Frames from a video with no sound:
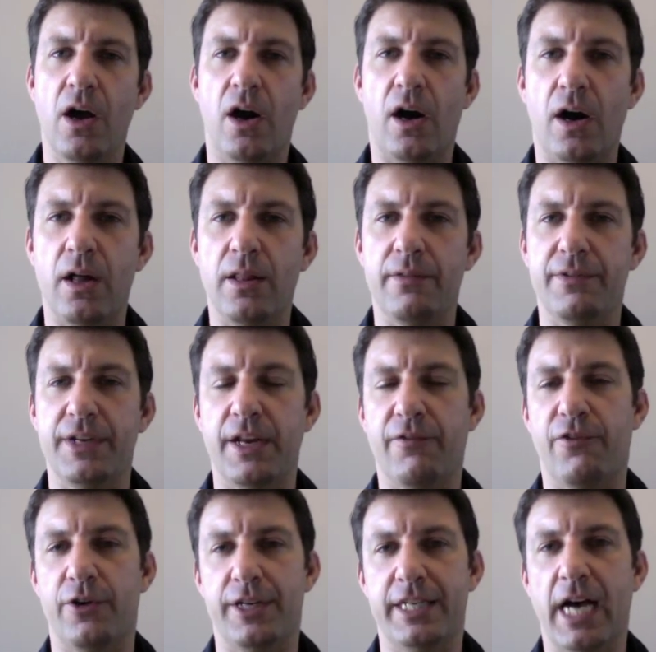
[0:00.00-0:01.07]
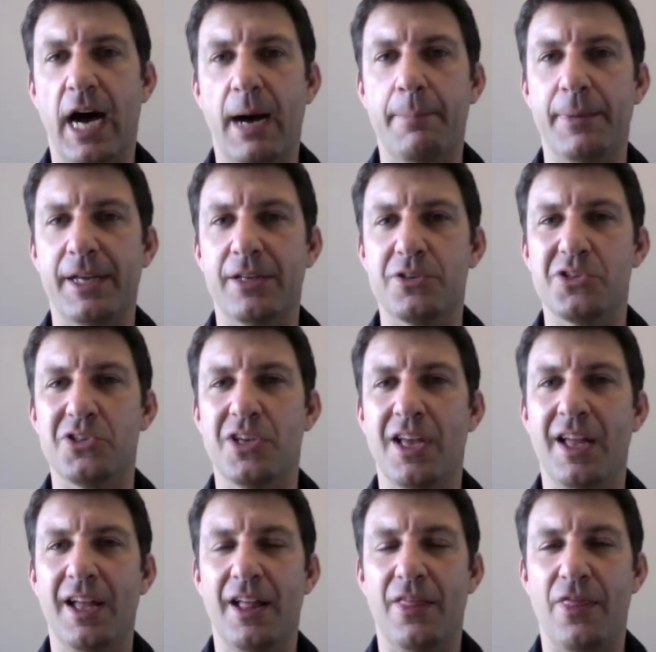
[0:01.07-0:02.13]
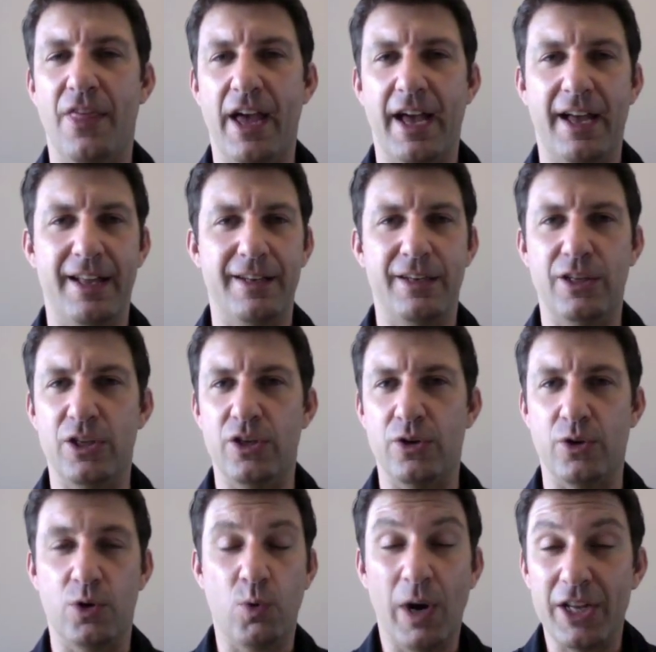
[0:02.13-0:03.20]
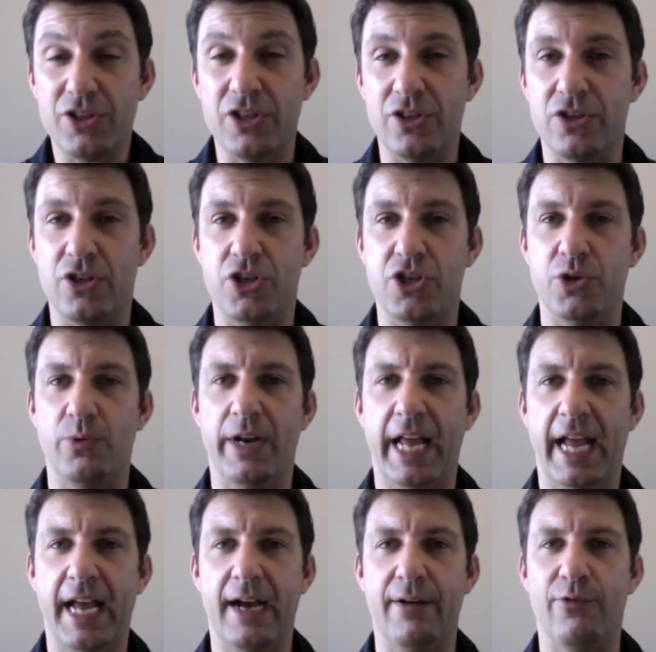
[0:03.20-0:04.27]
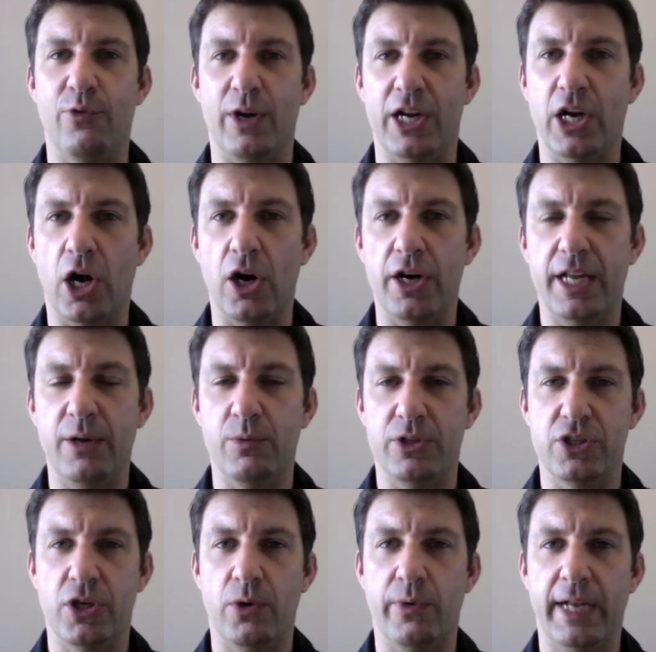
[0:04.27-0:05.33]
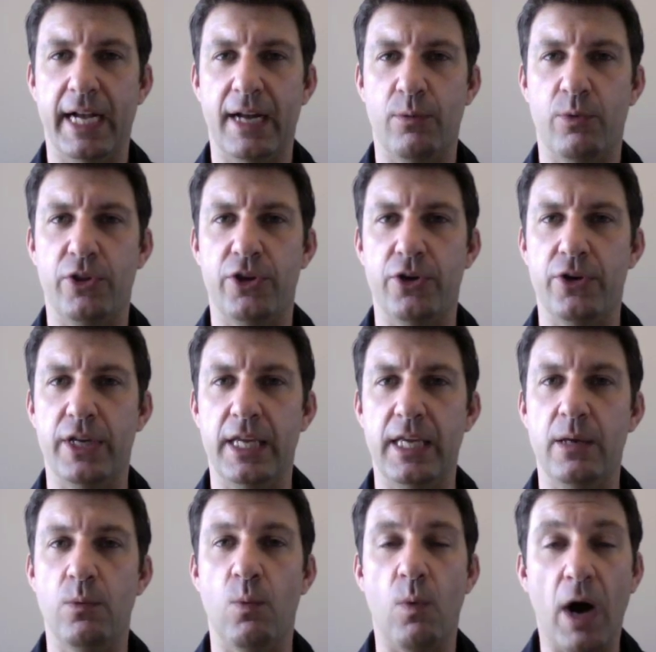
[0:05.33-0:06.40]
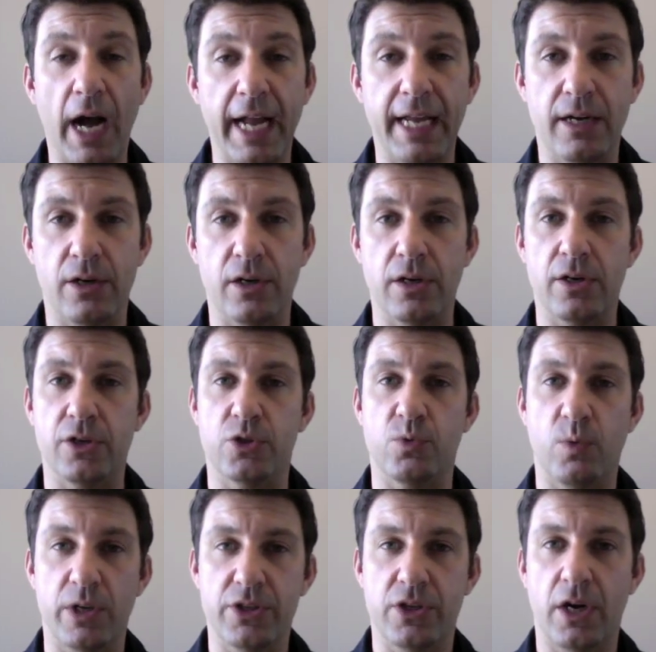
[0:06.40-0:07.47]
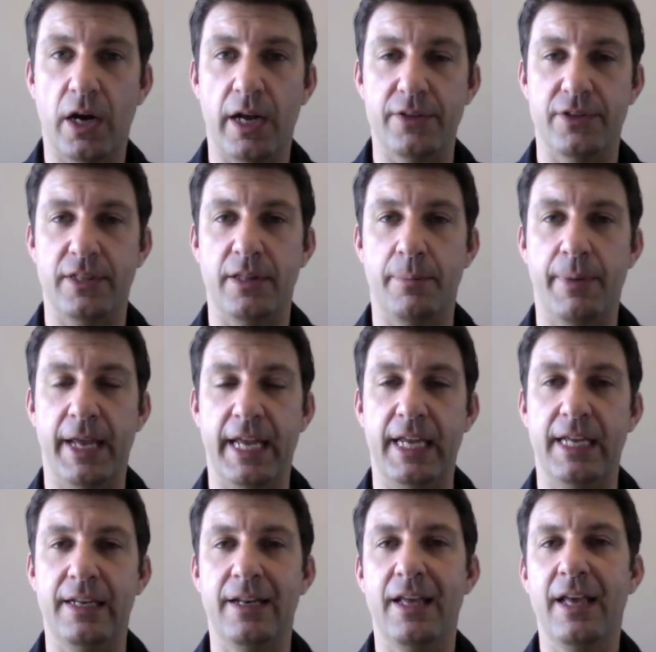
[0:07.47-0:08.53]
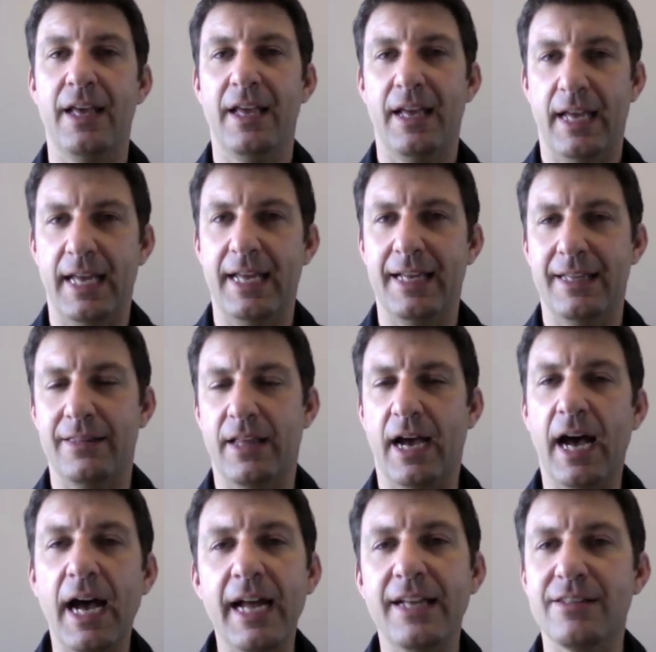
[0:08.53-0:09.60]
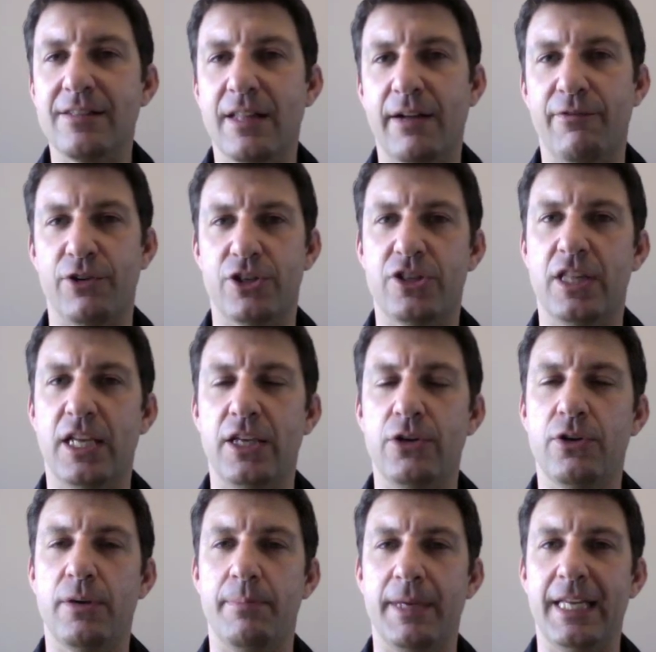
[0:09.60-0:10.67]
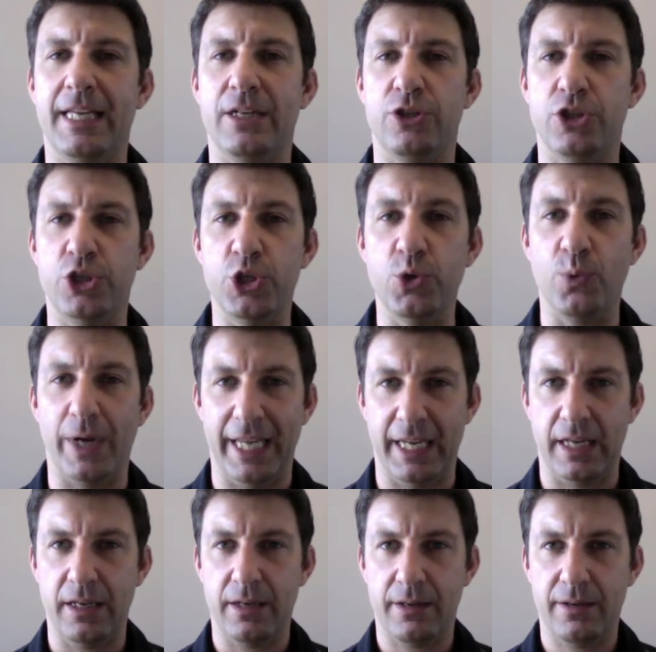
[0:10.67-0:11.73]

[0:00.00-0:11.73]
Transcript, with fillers: all of the different topics that questions that you would have regarding what's going on with your knee, why it hurts, what's causing the pain, and the highest leverage thing you can begin doing